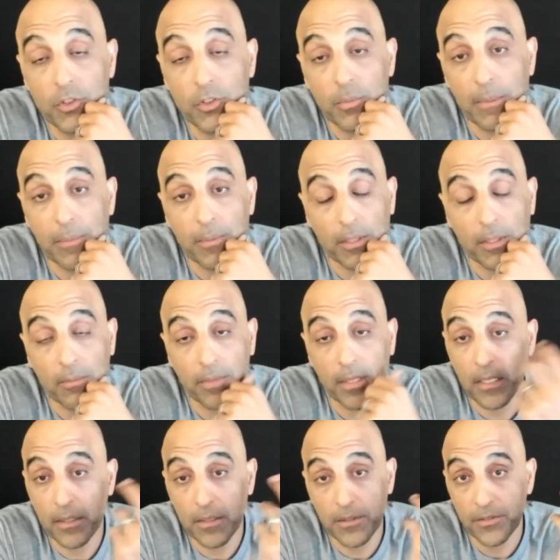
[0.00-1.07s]
two people can
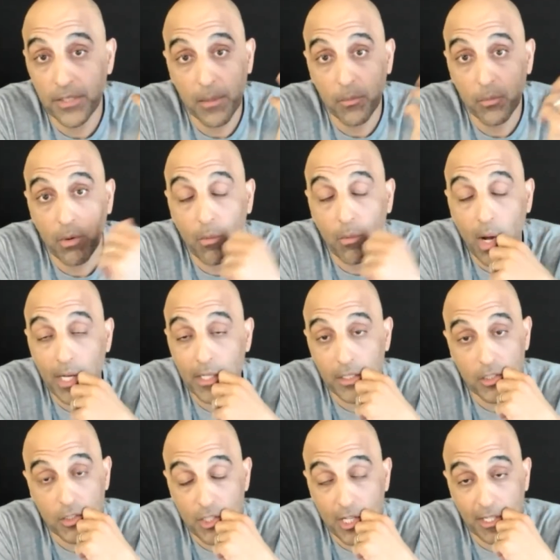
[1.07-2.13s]
be in the same
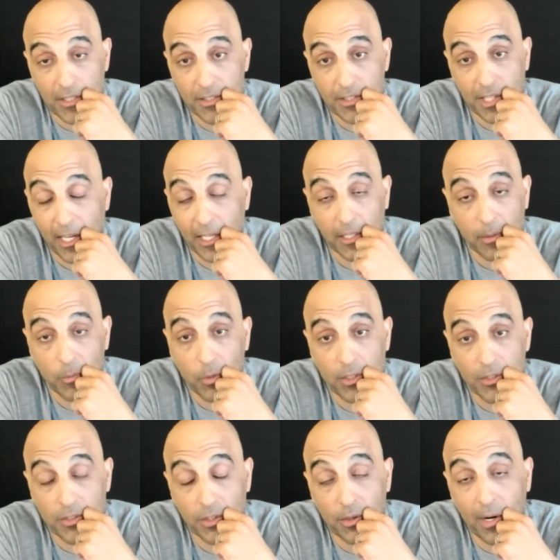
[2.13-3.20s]
Rwandan genocide and
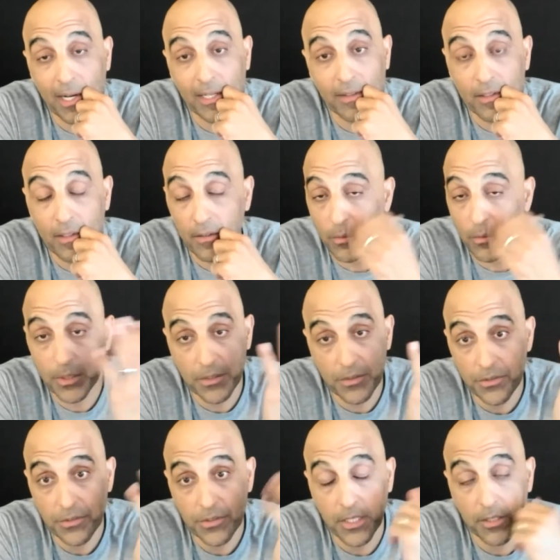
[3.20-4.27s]
one's all right and the other
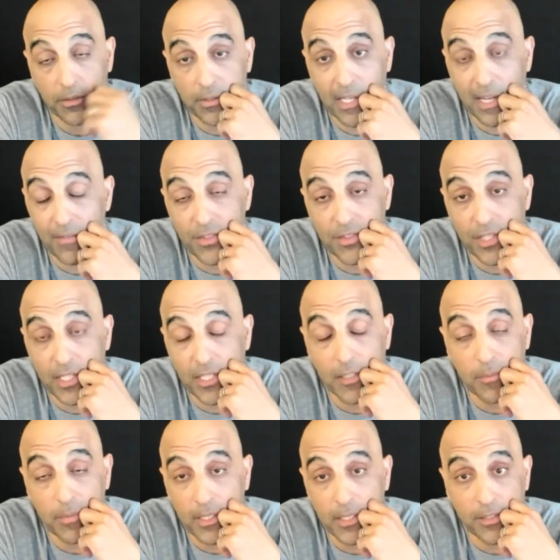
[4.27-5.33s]
one's you know
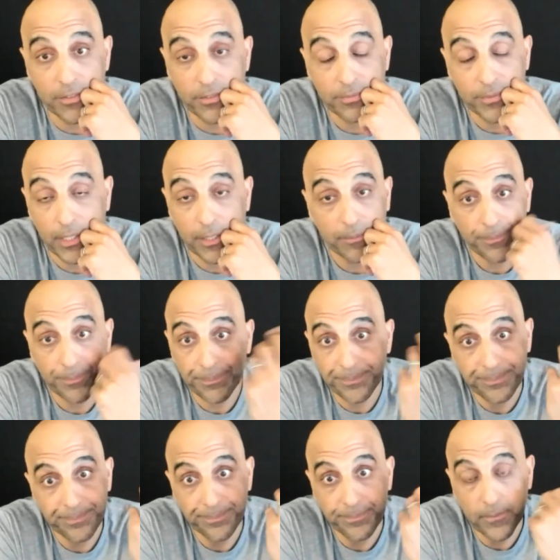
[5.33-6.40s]
devastated because you know
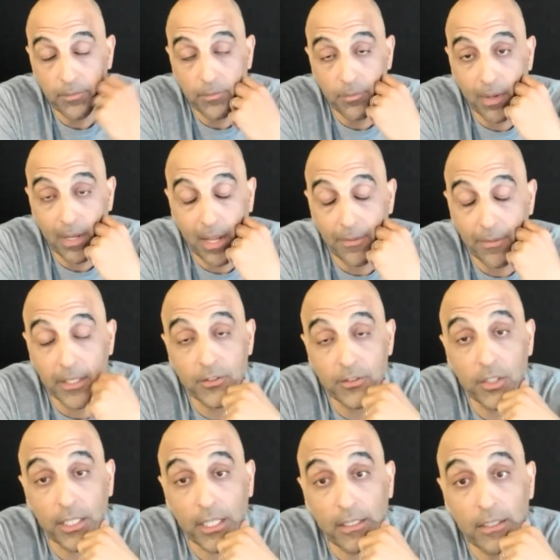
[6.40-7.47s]
how they
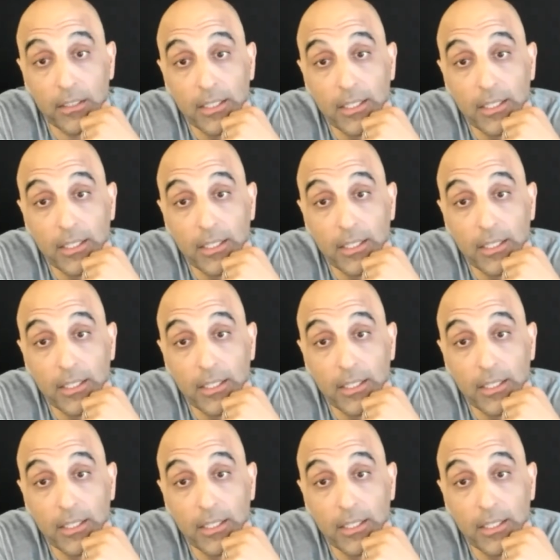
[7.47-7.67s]
took it